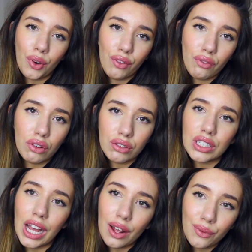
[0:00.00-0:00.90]
wouldn't have gone
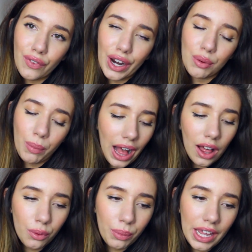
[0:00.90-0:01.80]
down very
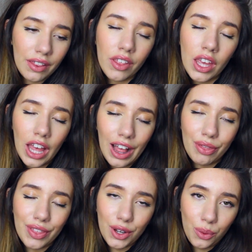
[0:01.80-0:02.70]
well with
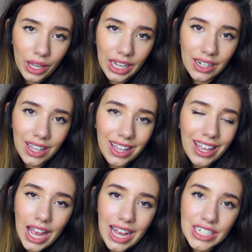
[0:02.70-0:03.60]
the Queen.
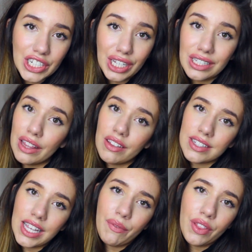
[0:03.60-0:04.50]
And she has it in the
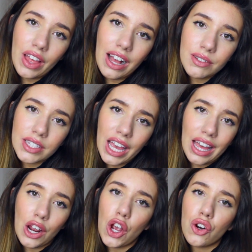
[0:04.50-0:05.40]
7th house
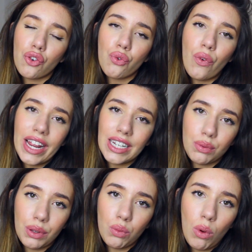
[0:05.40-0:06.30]
again,
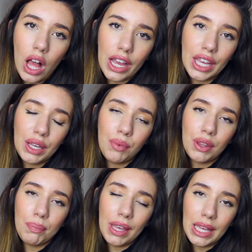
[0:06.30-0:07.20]
great with working
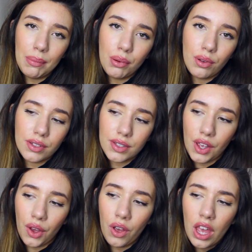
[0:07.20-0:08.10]
with people,
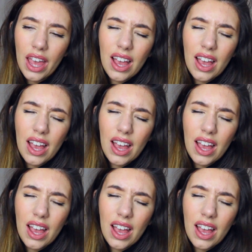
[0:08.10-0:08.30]
so